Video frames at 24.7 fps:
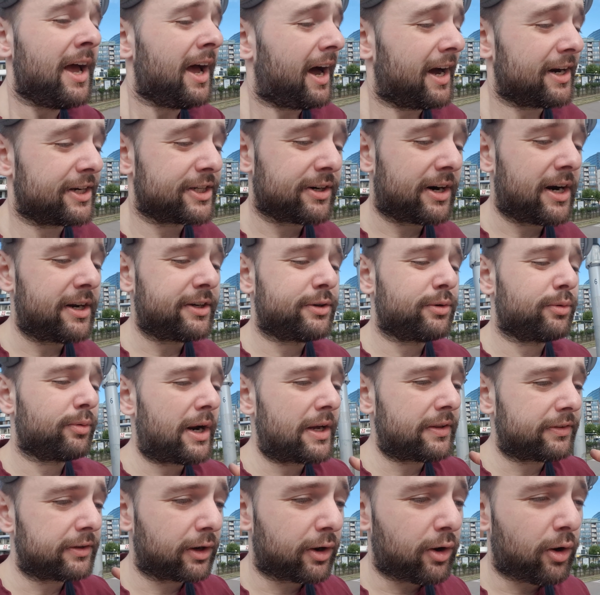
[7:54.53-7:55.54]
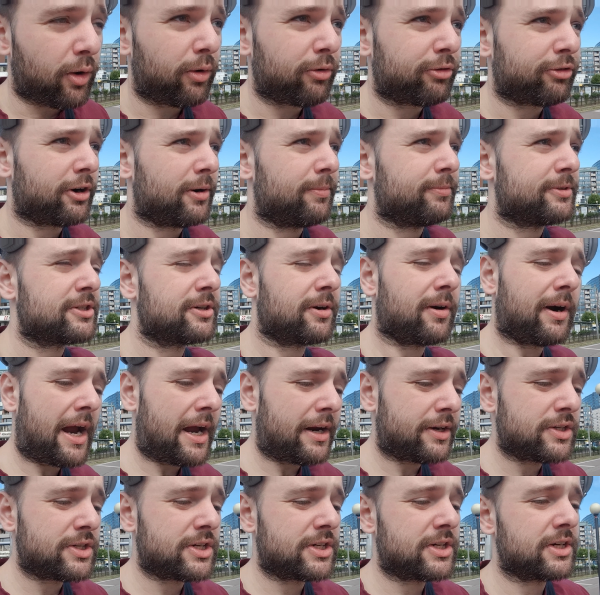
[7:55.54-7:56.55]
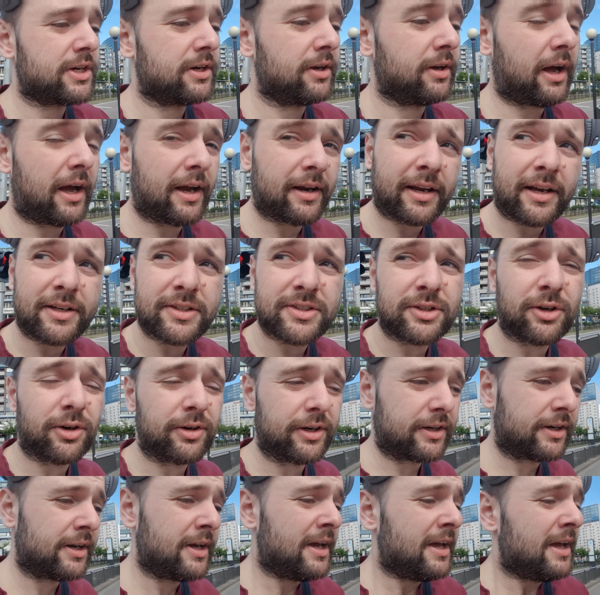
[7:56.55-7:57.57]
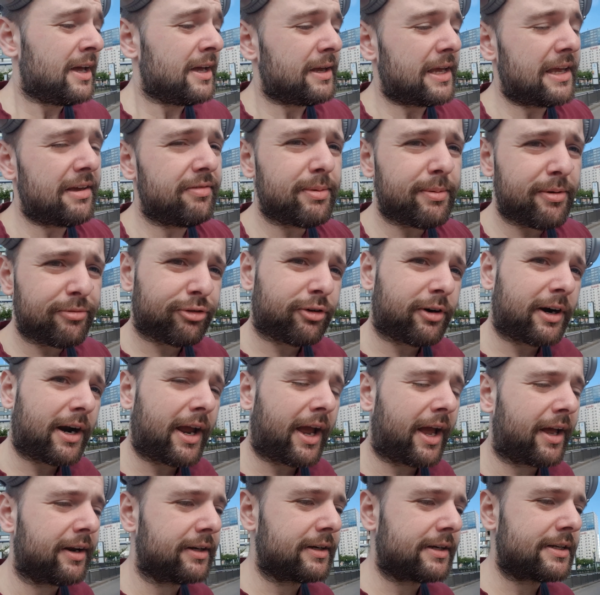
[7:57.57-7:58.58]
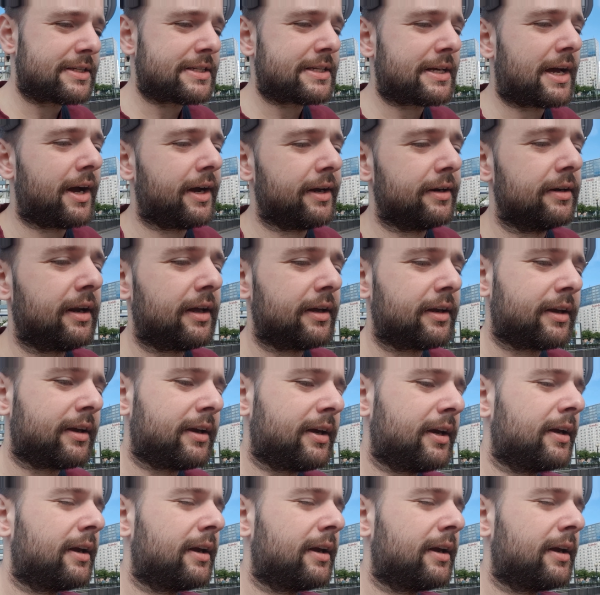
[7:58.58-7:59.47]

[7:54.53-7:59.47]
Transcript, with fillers: I tried to write the code from scratch. Like I started, even before I had a design, like